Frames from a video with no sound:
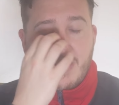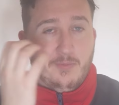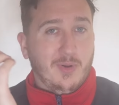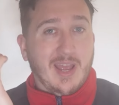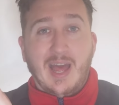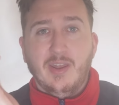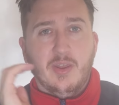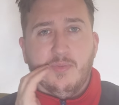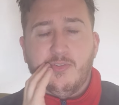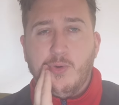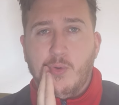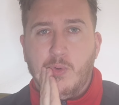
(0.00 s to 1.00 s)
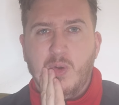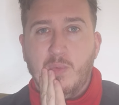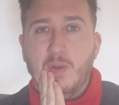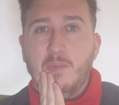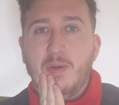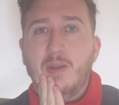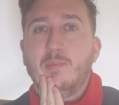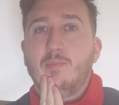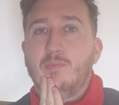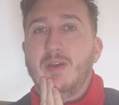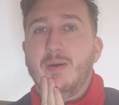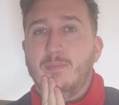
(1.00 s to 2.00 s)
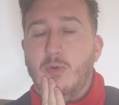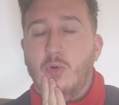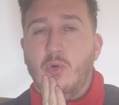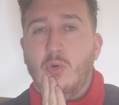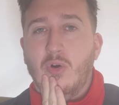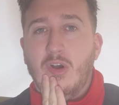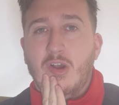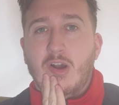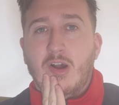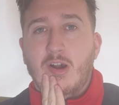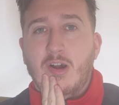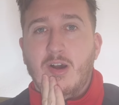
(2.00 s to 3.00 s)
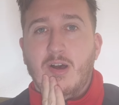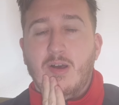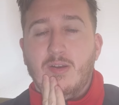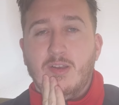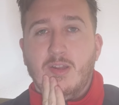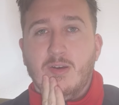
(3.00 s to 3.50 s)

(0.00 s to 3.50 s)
we hadn't have scored, I would have been a bit more, in